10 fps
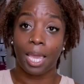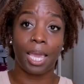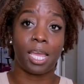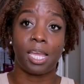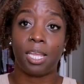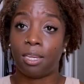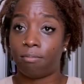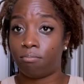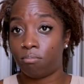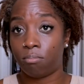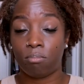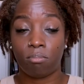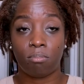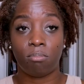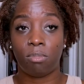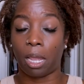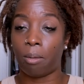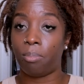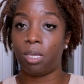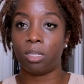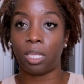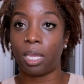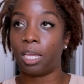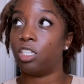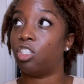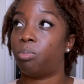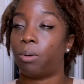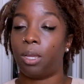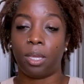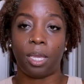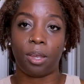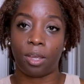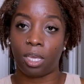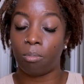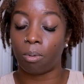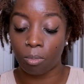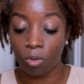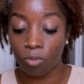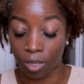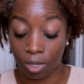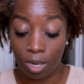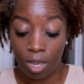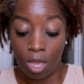and that'd be your thing, and just spray your hair and keep it moving.